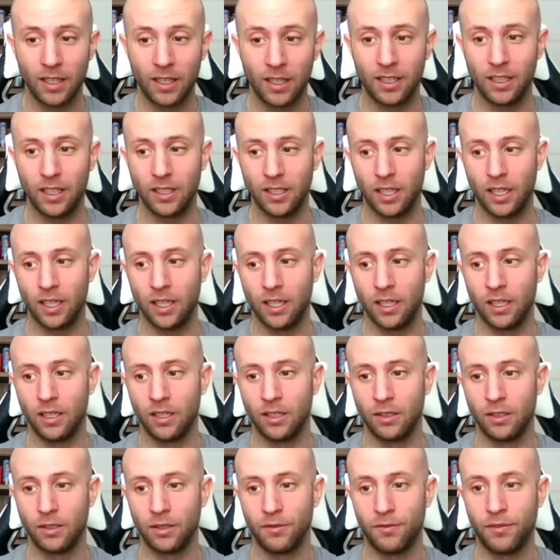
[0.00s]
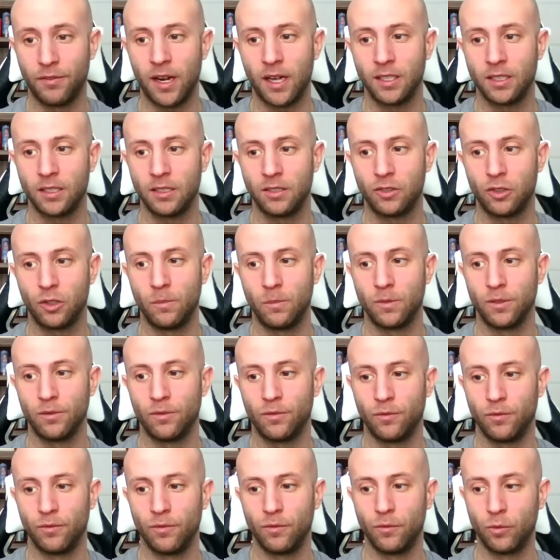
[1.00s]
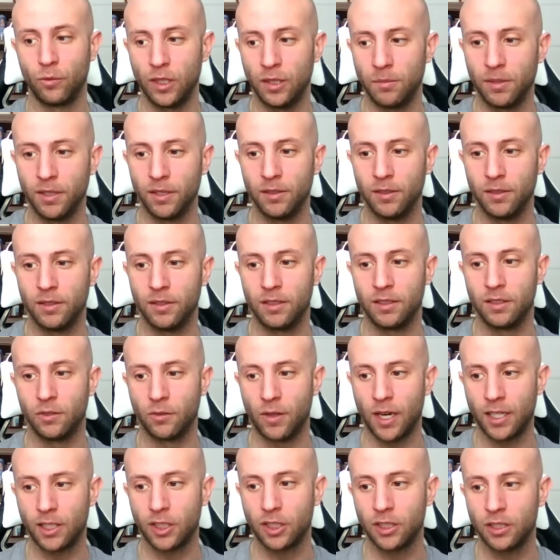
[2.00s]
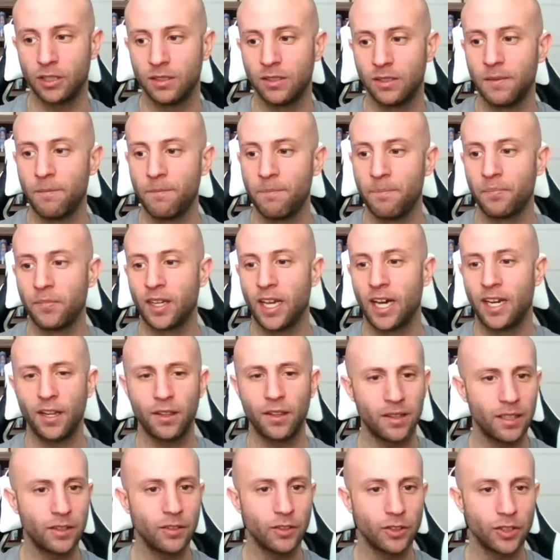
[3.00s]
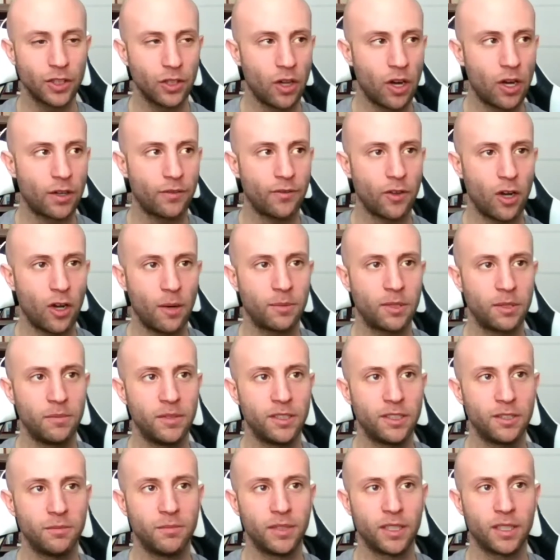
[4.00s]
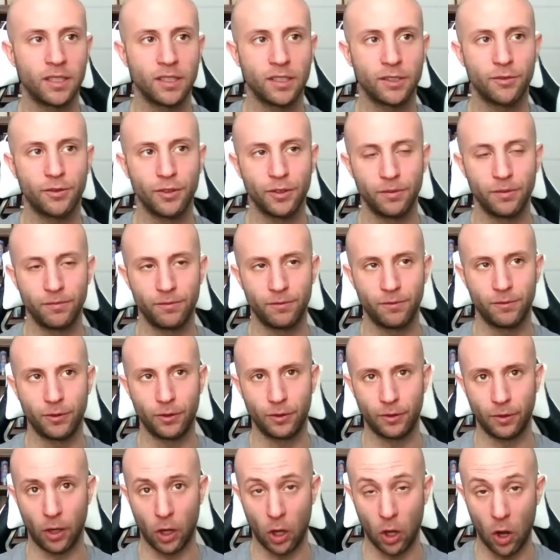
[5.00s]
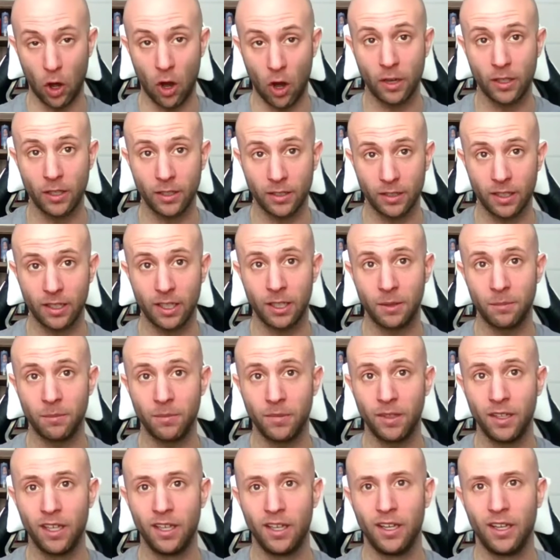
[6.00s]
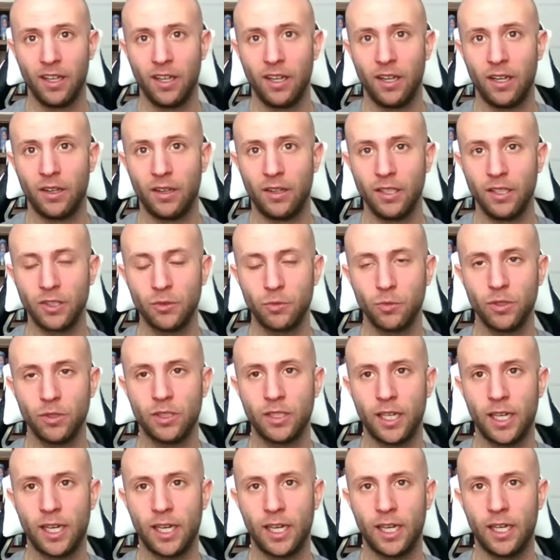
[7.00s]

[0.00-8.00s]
to fans in terms of rebuild and direction. And I think there's a lot of optimism because for a long time, this is